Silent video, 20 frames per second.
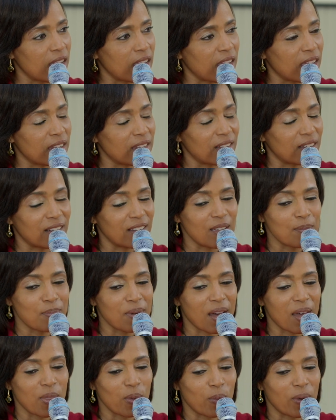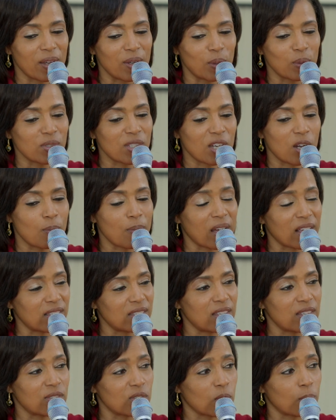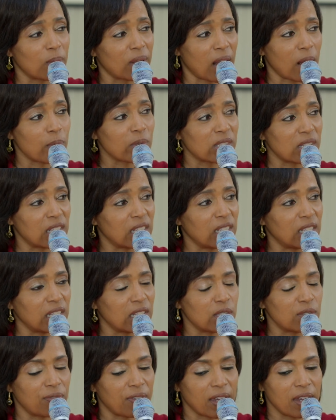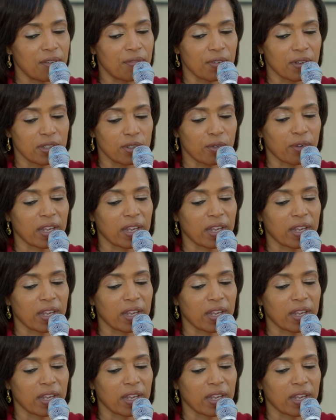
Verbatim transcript: And by the way, don't tell my sister, but I was Lele's favorite